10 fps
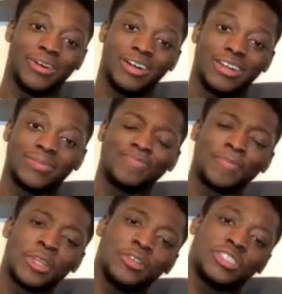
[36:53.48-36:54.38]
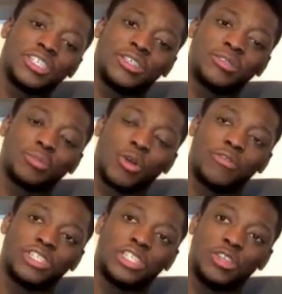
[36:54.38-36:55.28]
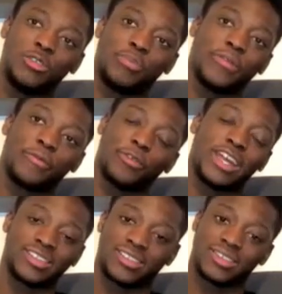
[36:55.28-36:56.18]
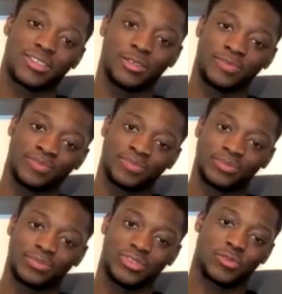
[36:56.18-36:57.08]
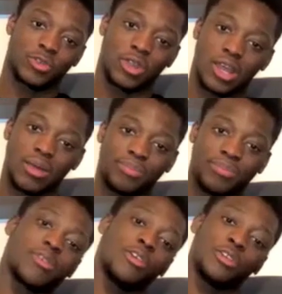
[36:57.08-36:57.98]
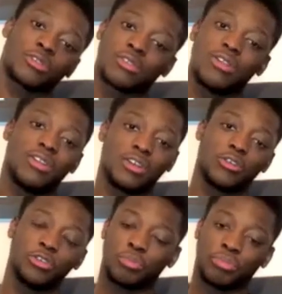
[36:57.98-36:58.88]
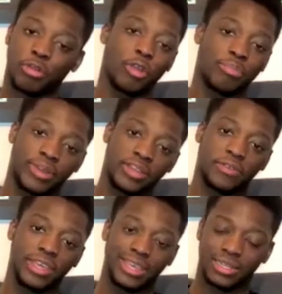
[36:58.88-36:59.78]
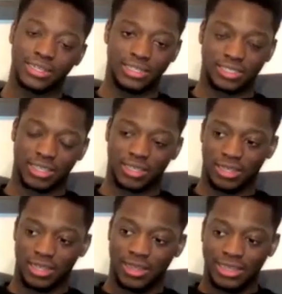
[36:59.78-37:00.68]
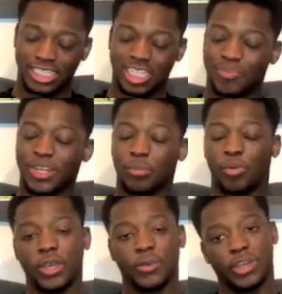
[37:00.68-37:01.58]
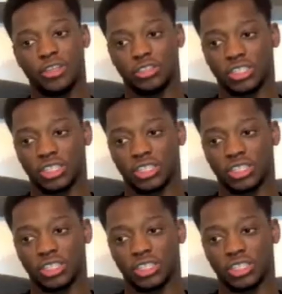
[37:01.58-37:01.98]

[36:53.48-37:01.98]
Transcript: But you see, obviously, you've been through that system. You've gone up. You've got your scholar. Got your pro. Played for England. Is there is there been a point where you're